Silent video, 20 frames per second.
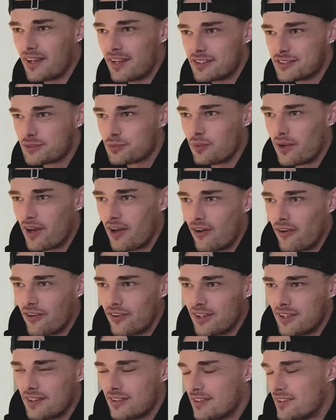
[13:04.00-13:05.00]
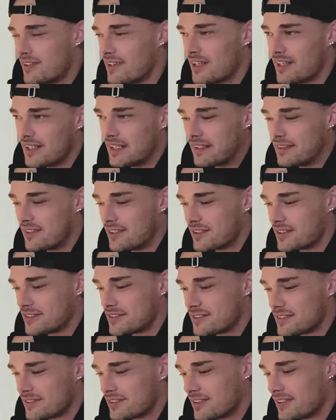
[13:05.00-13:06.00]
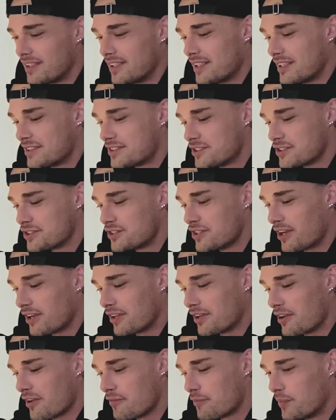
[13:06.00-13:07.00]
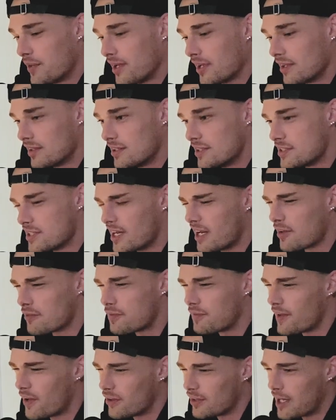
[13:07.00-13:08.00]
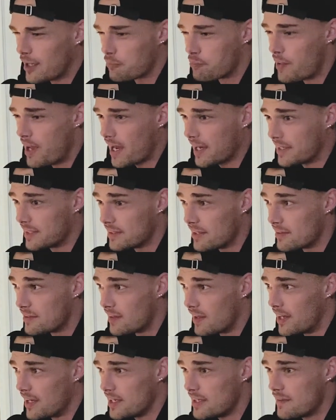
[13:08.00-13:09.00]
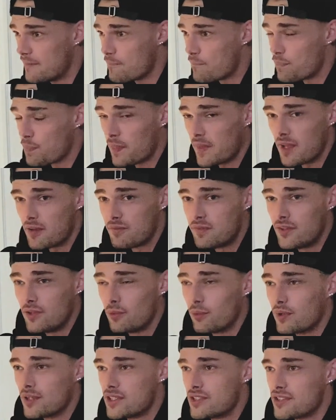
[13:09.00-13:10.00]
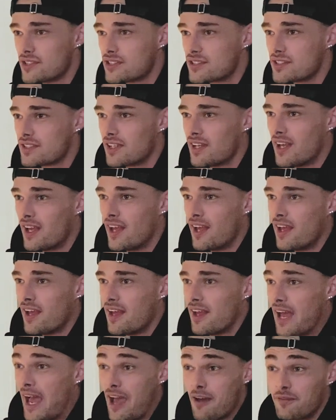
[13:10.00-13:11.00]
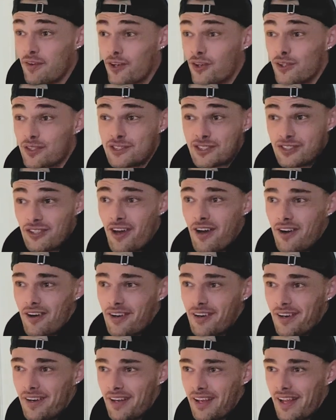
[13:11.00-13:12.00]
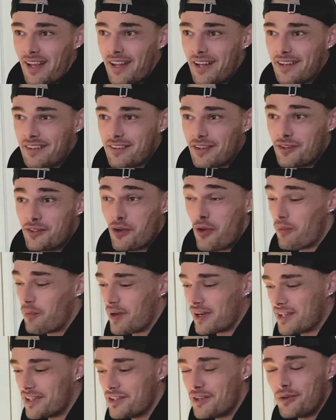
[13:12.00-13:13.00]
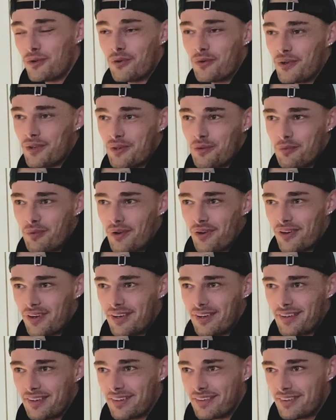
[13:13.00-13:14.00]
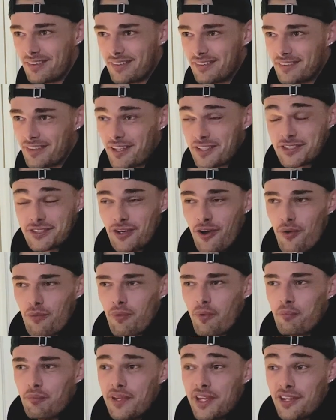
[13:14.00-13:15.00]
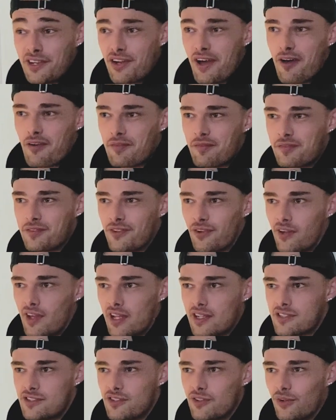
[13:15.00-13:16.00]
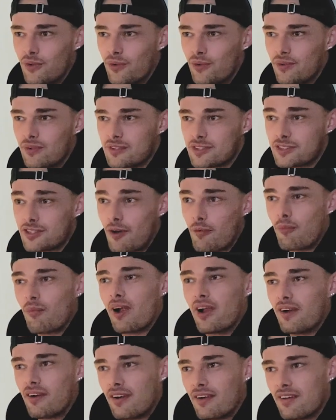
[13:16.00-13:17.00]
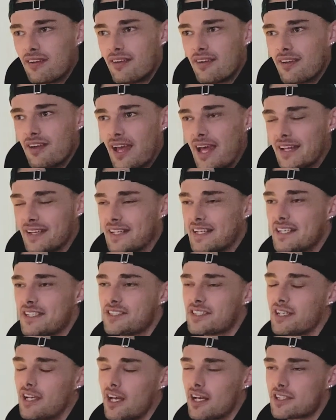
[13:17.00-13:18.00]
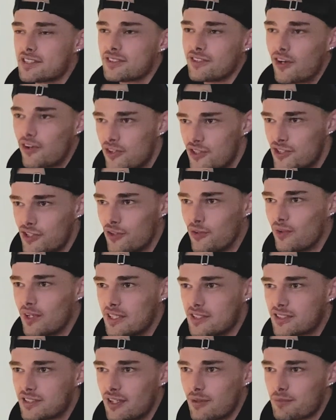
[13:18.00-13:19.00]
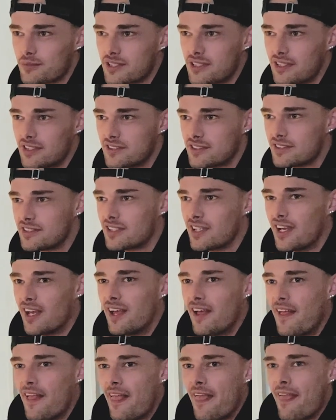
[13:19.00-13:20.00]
as well. It's just not enough being a DJ. And I felt like back in the day, if you would just have a good song and nobody knew who you were, mm-hmm. that song would be enough to get you somewhere. Yeah. At least kickstart you in some sense. Yeah.